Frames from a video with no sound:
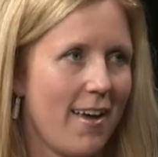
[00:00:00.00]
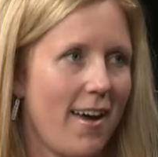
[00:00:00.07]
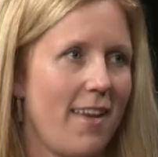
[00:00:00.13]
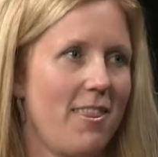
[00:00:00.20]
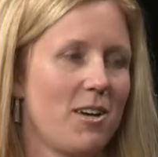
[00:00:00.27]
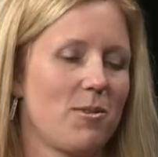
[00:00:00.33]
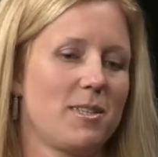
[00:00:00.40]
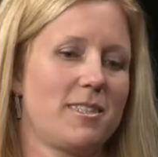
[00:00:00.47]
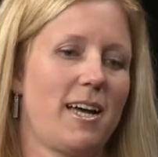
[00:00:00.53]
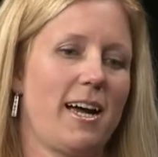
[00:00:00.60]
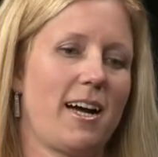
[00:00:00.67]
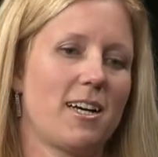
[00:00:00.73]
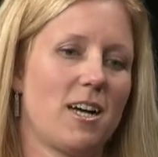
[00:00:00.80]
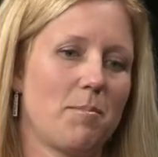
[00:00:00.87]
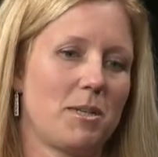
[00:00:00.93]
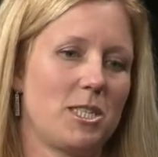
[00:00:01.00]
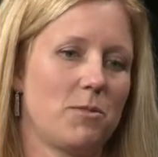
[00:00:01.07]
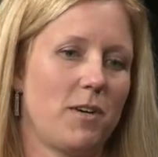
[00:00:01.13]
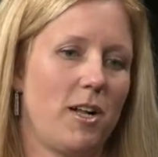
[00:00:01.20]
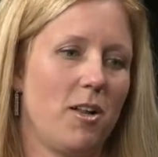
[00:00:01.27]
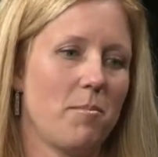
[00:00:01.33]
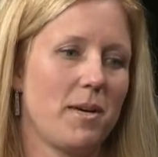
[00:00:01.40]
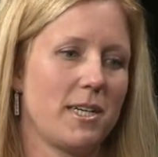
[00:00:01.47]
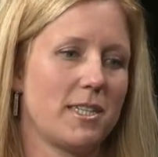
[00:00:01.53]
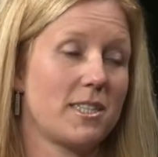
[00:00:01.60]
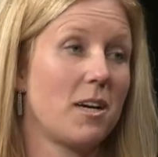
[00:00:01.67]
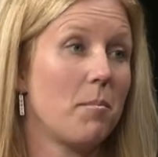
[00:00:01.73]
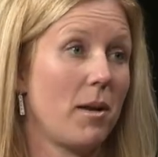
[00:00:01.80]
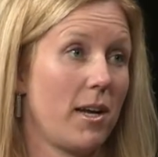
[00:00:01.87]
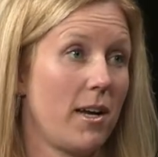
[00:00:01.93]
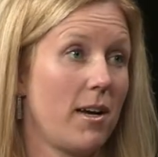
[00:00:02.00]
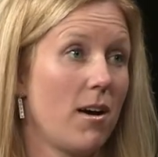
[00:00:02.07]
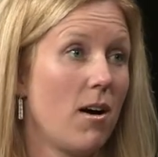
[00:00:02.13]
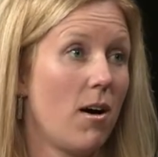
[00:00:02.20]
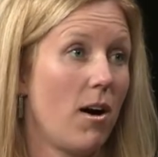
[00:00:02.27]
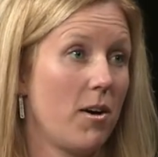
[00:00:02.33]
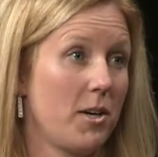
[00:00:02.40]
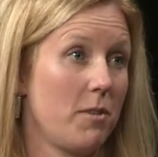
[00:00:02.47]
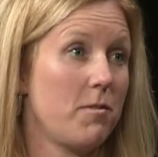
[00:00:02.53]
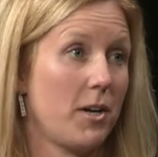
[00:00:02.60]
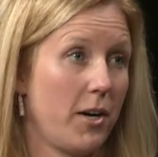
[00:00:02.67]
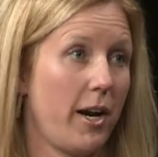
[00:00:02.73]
and there was that economic development committee mm -hmm. already mm-hmm.